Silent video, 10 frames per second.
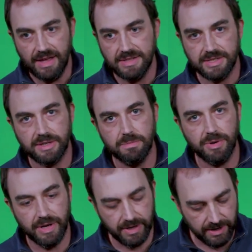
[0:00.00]
It's looking
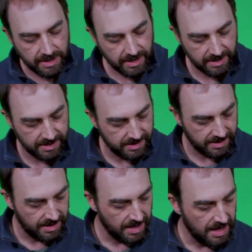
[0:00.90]
pretty good.
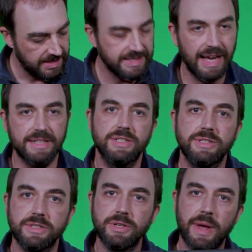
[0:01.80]
It's got
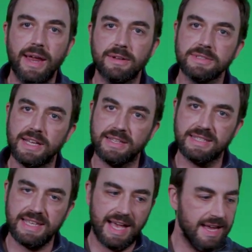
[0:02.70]
two handles on the
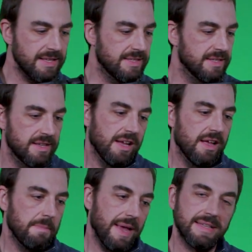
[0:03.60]
sides.
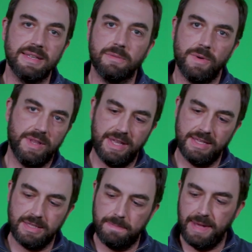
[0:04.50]
Makes it really
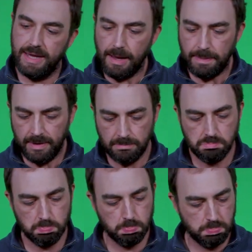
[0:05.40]
easy to pick up.
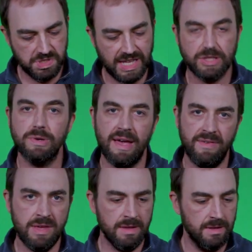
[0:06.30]
It's not too
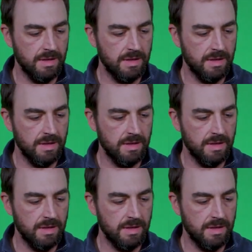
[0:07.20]
heavy.